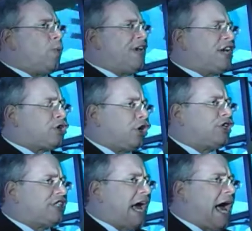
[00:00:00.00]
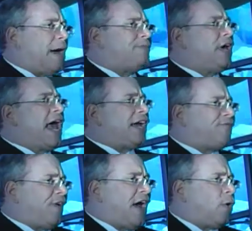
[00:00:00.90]
We need good jobs
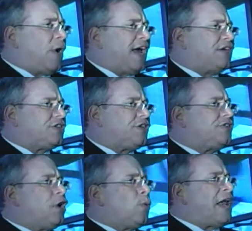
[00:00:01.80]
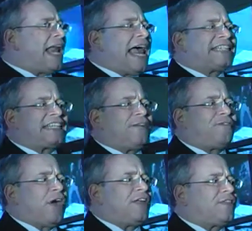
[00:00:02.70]
and fair wages. We're not asking
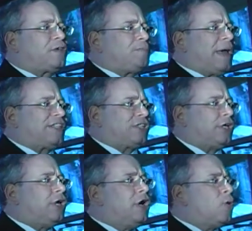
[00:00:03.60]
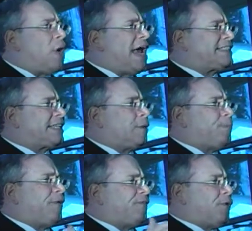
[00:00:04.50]
for anything special. We're asking to
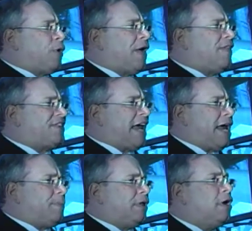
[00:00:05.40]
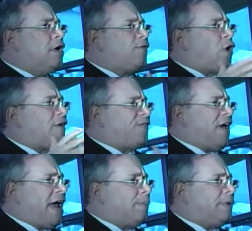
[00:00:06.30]
put food on the table for our
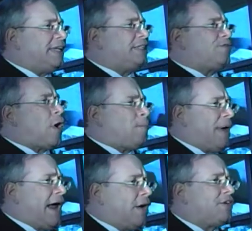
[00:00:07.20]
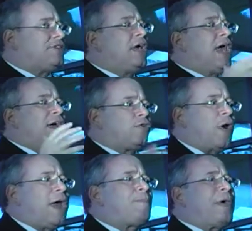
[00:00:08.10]
families, for our parents and
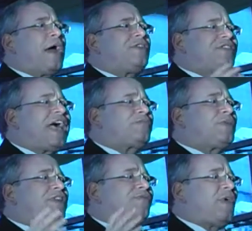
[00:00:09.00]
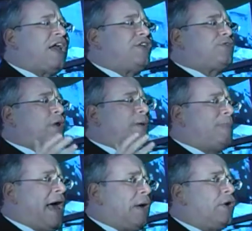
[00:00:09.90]
grandparents. That's what this fight is all
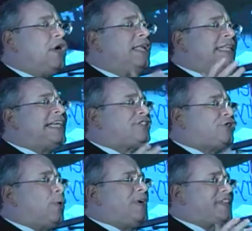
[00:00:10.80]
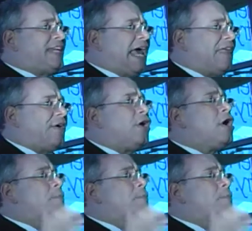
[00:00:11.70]
about. Let's do it together.